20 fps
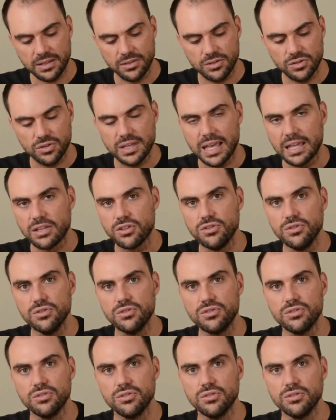to get
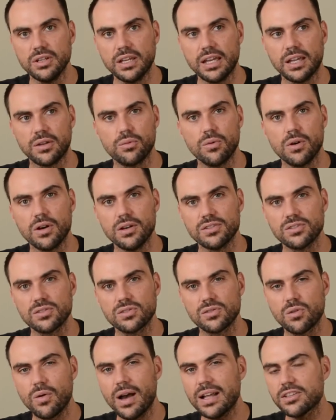used to. It
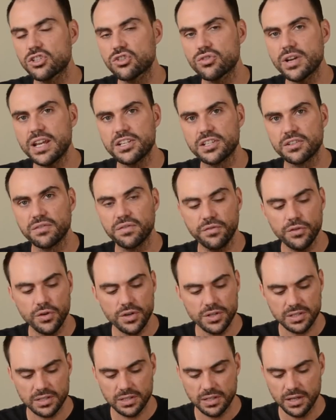was quite strange at
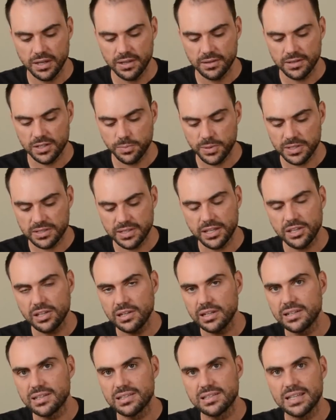first. This
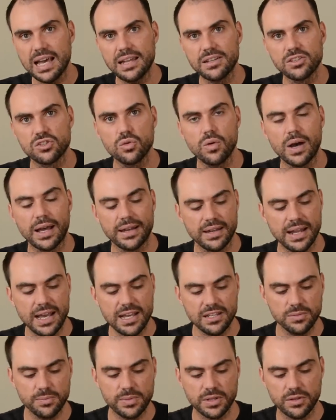particular design is quite
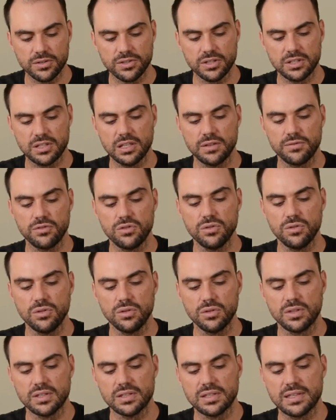nice because it gives
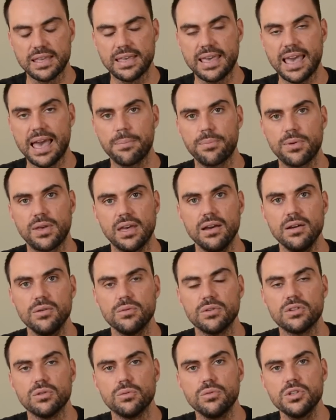you this gap here
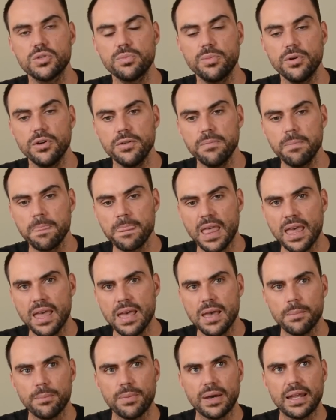with the wishbone,
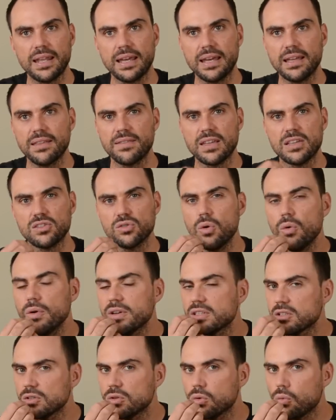but there's
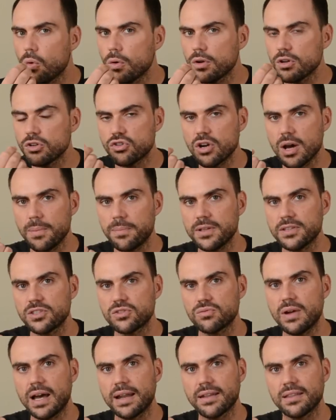always little water
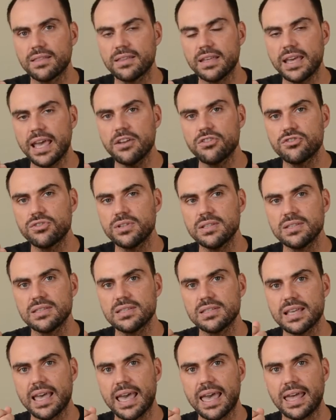droplets right at the
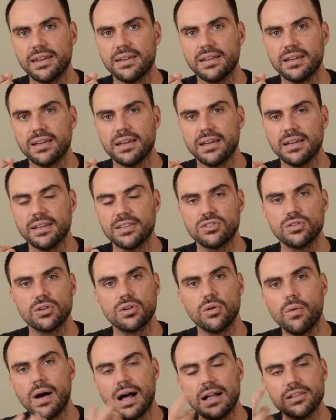entrance, and it
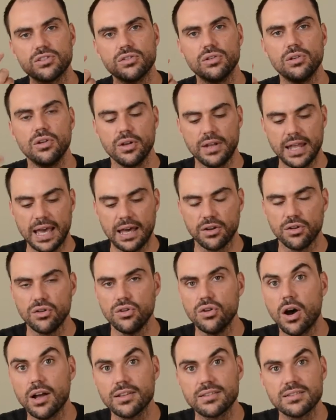took a while to learn how to
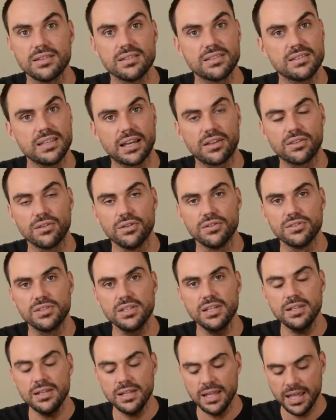not suck those in.